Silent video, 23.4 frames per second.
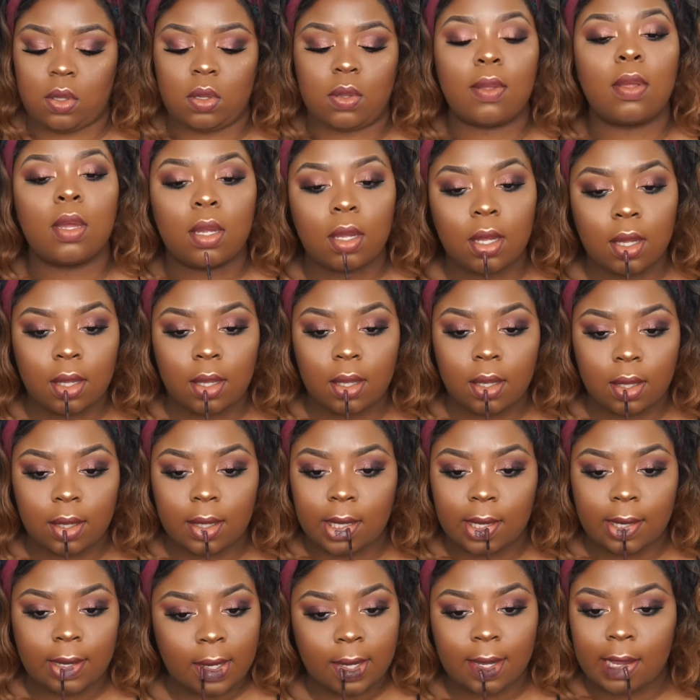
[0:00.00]
I'm going to be taking
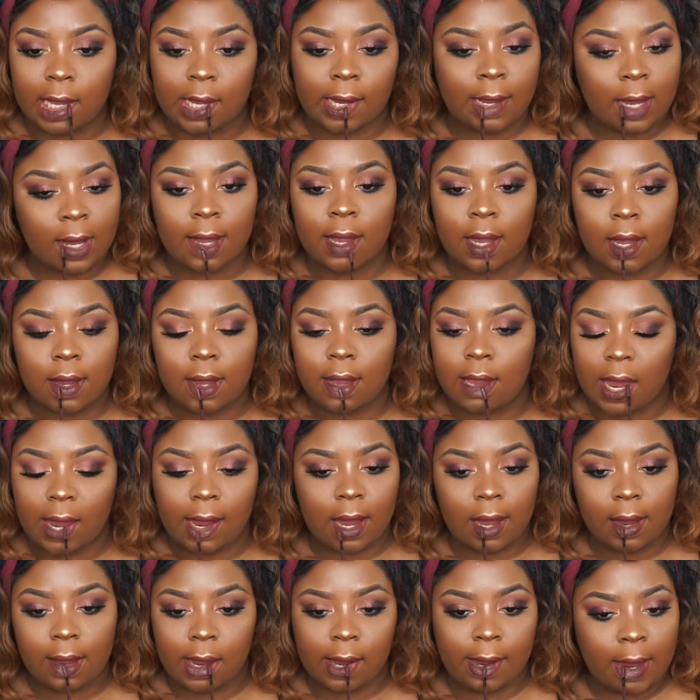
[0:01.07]
my NYX
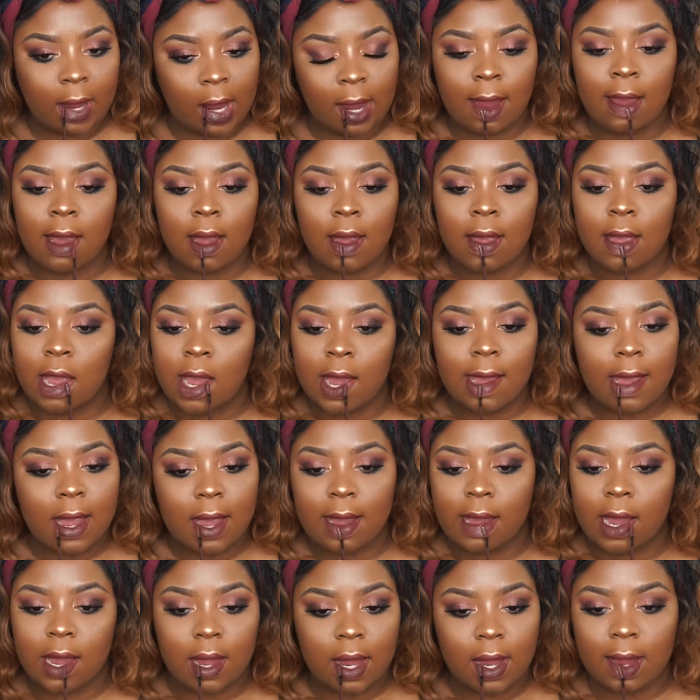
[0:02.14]
Liquid Suede Lip
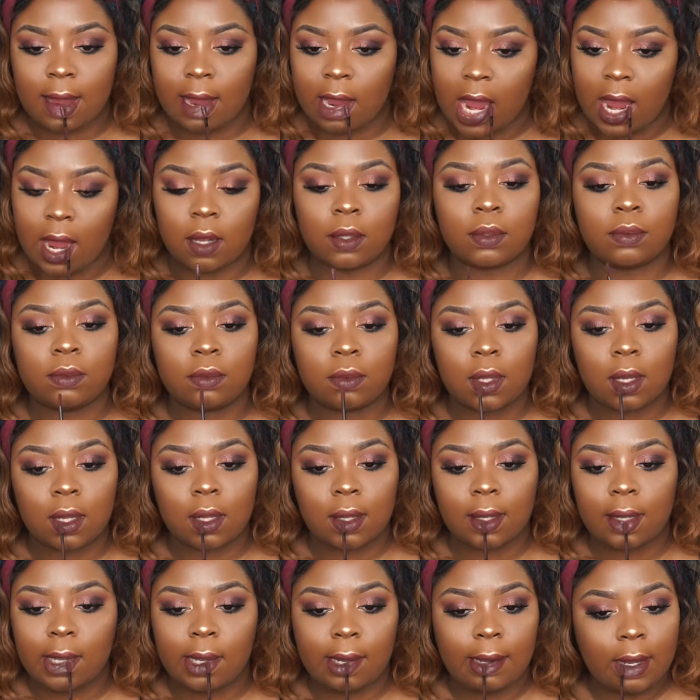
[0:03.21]
Cream in
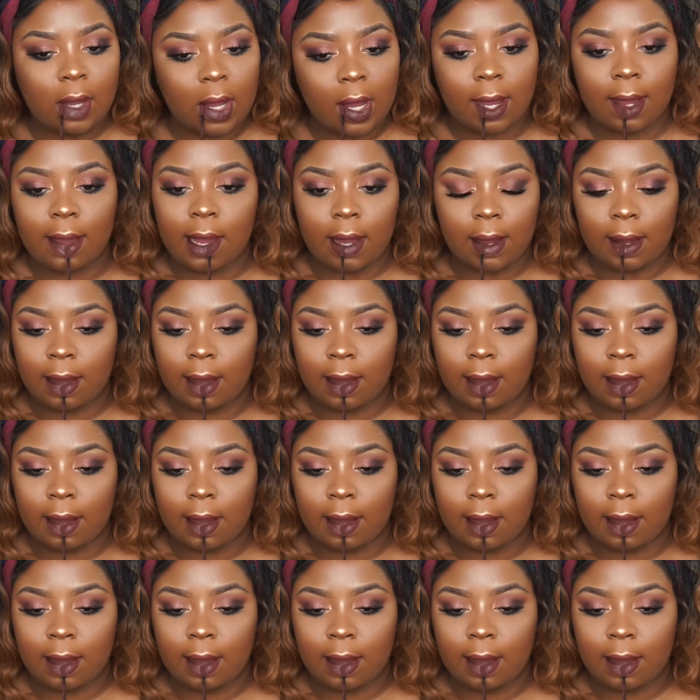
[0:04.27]
Club Hopper.